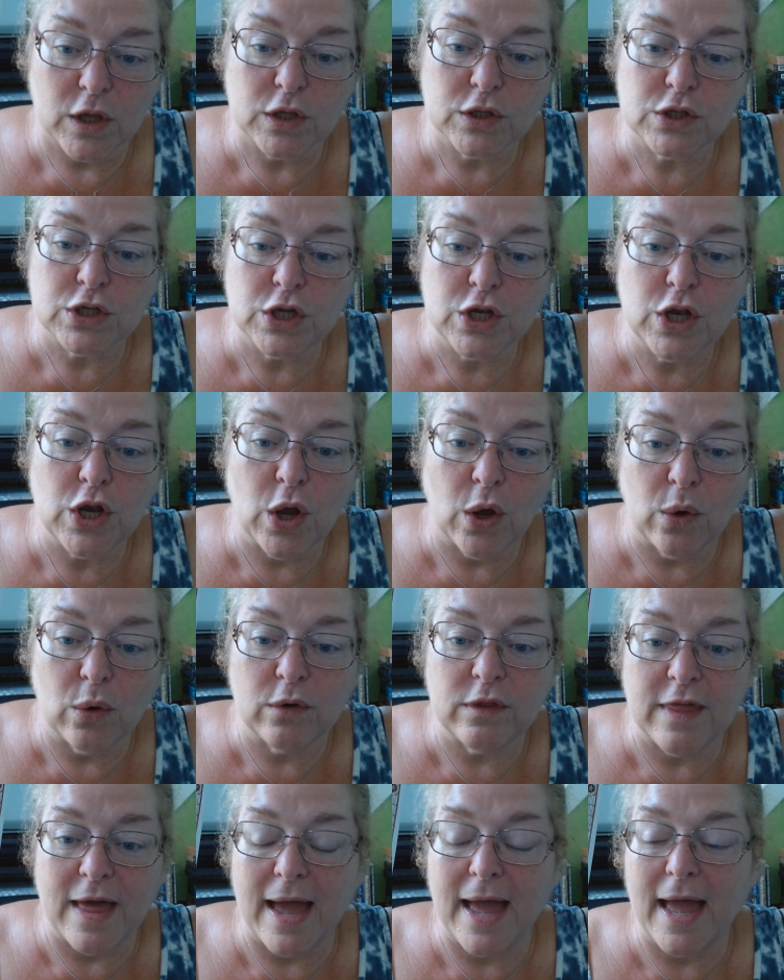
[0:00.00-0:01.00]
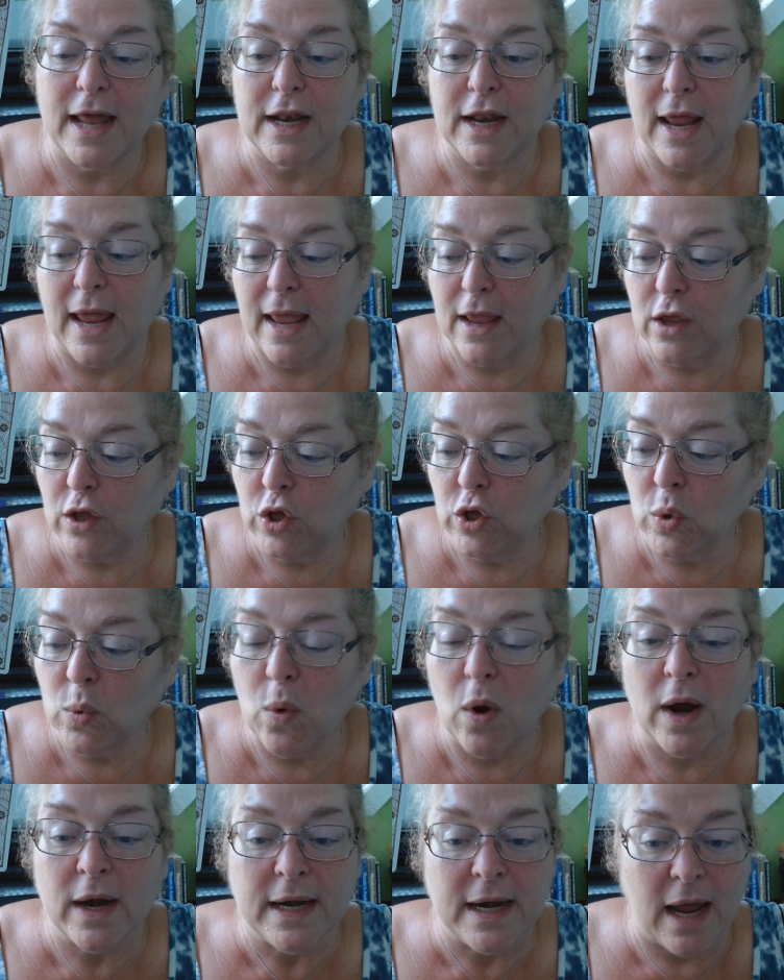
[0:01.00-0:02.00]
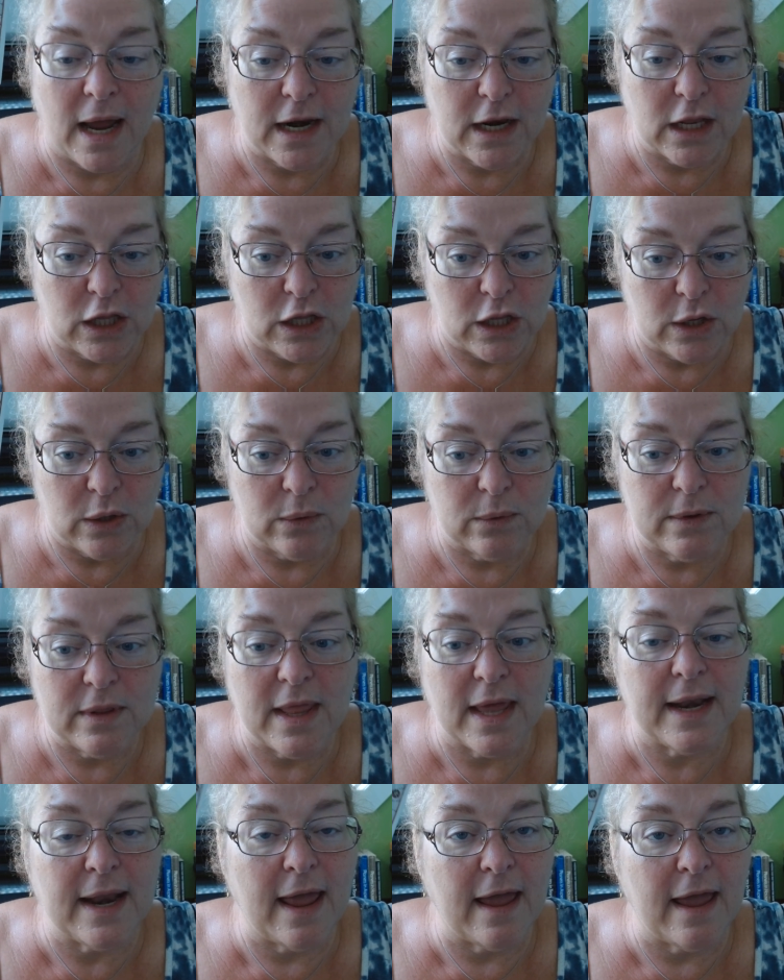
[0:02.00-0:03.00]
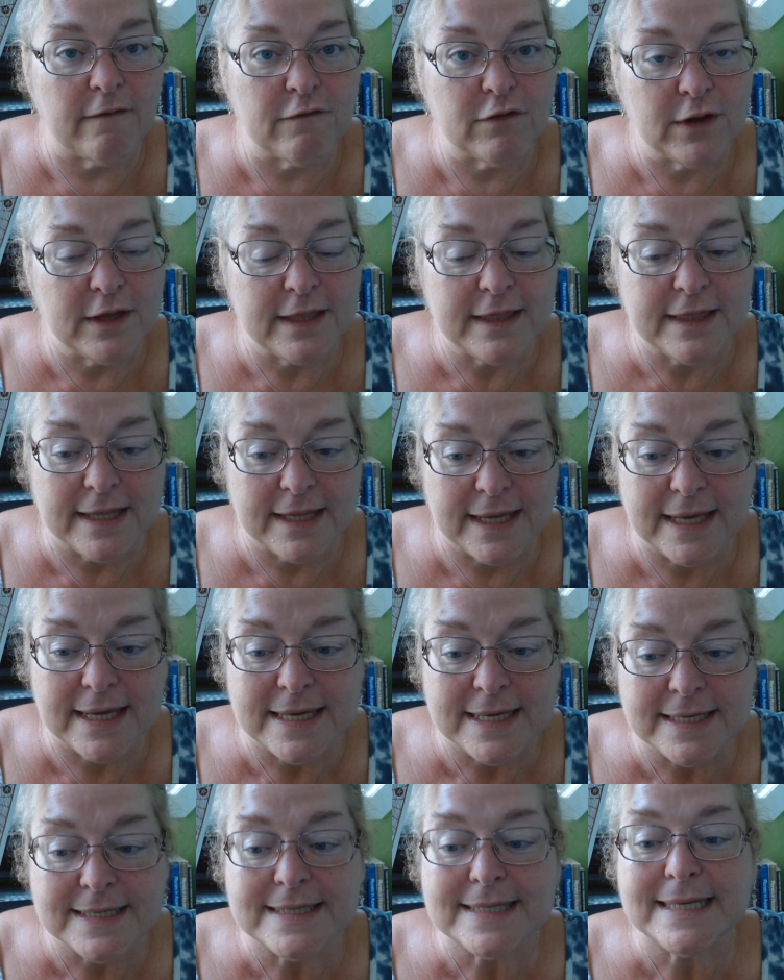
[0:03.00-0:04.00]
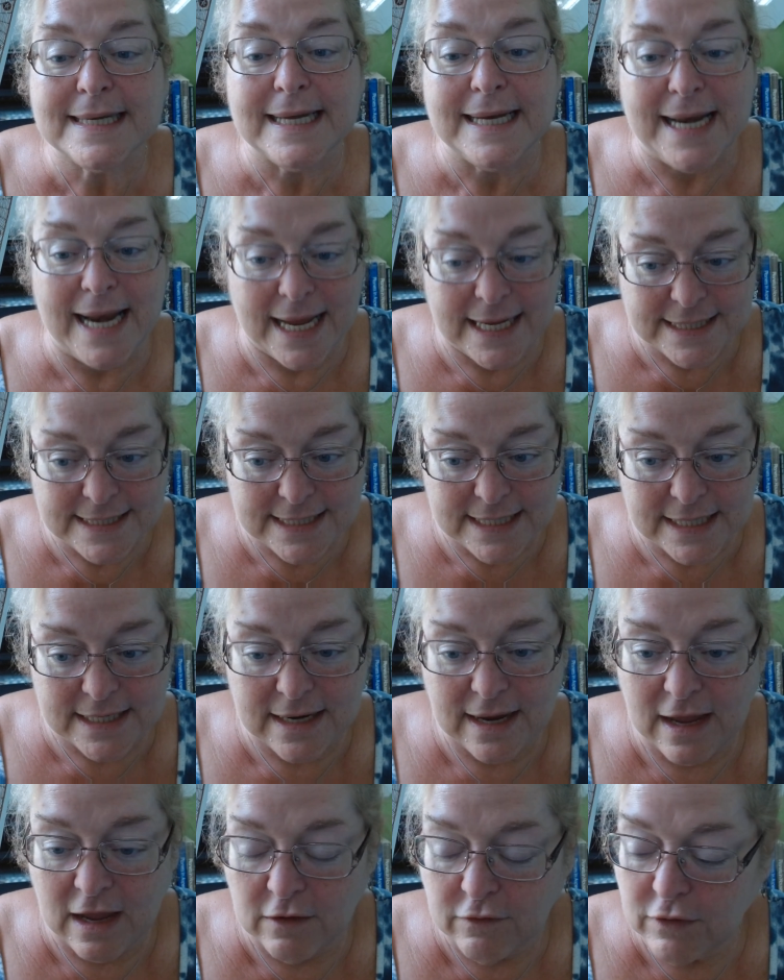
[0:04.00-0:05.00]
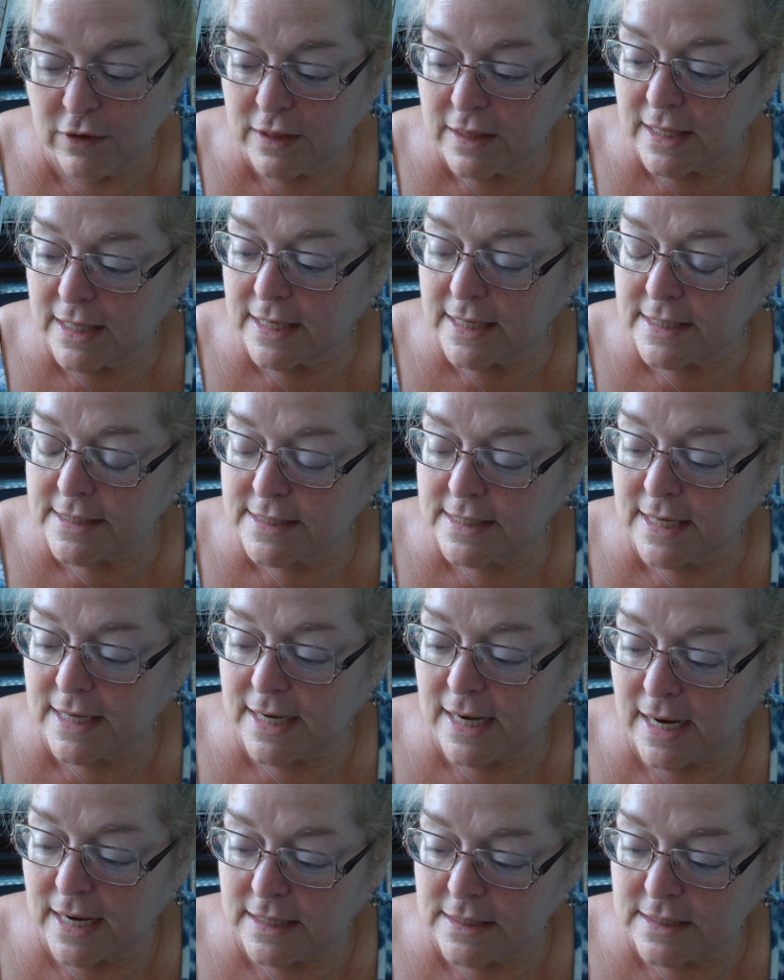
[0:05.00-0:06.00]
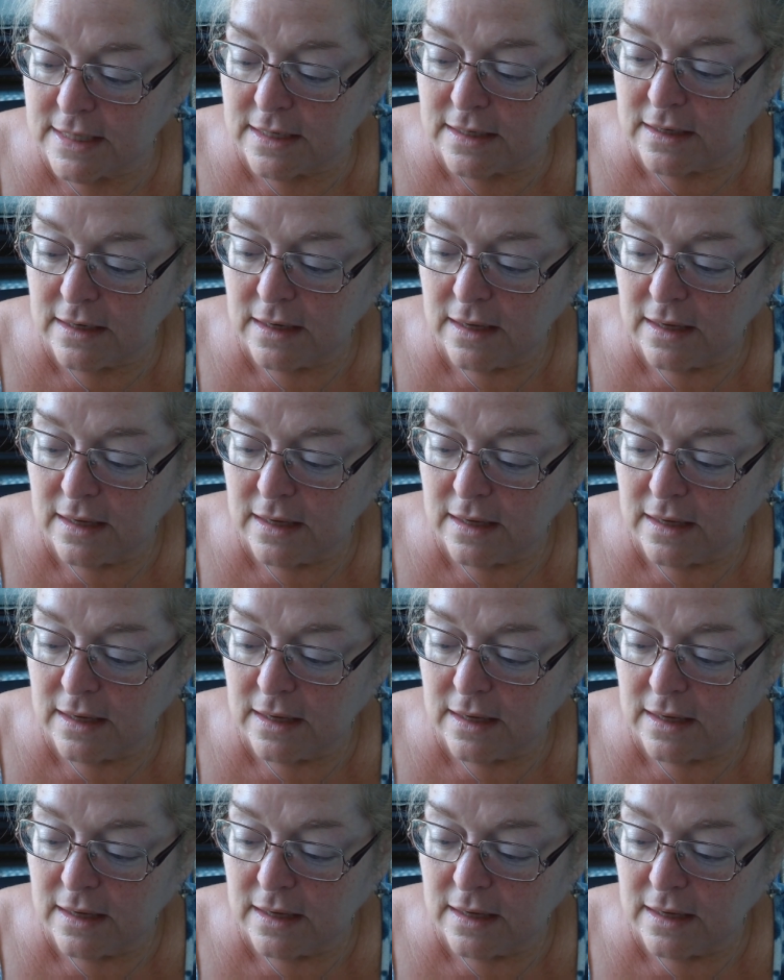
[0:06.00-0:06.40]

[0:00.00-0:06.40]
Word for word: to know that you are not alone. That everything is connected. Everything is connected.